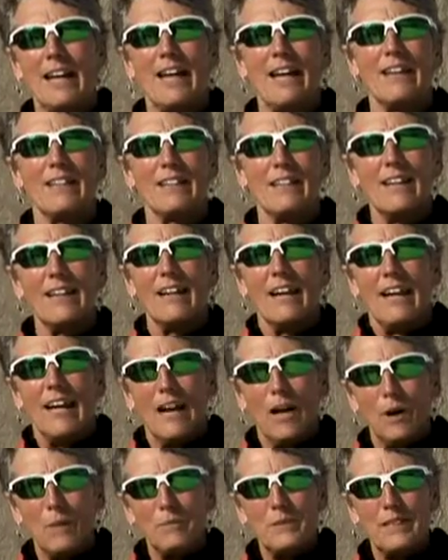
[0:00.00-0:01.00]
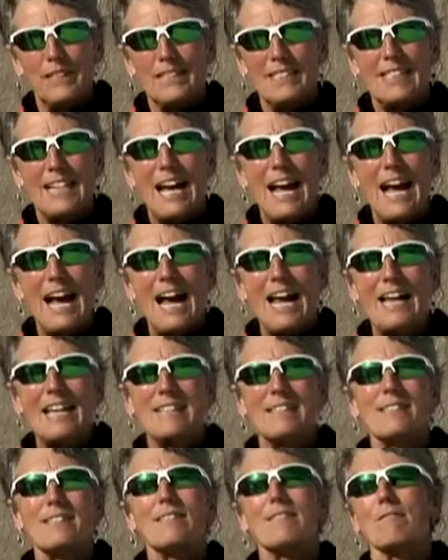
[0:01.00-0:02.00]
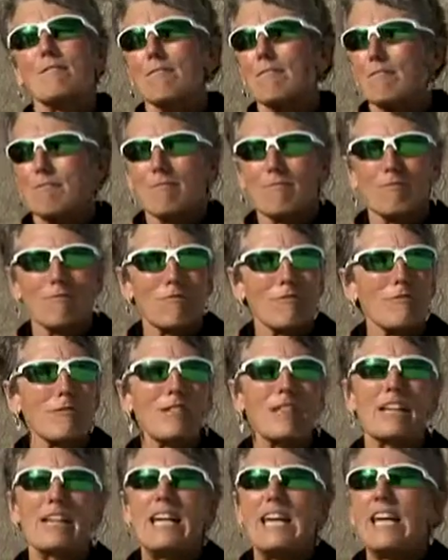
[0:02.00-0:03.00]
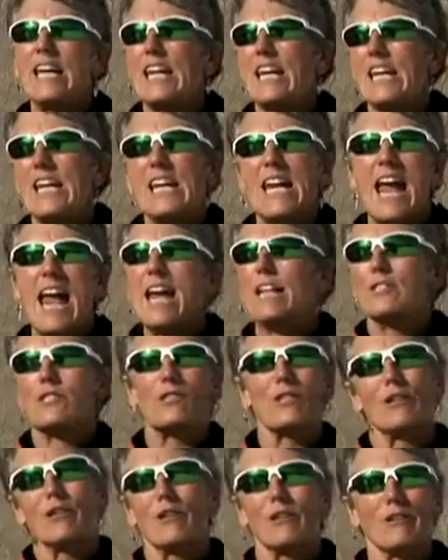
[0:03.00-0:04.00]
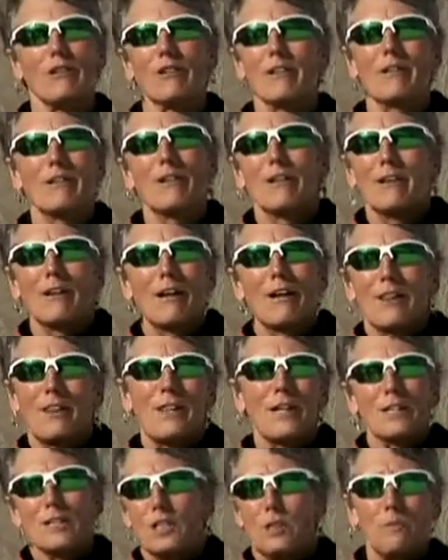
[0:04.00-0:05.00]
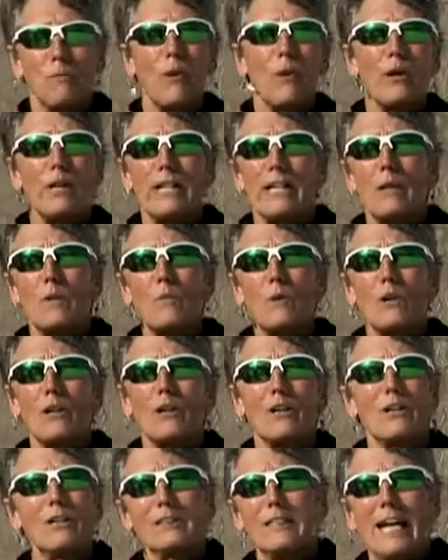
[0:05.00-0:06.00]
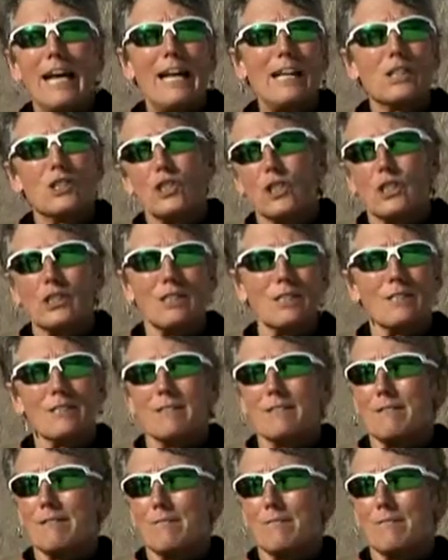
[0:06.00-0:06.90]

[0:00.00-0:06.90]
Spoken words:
and help these guys re-enter the sporting world and just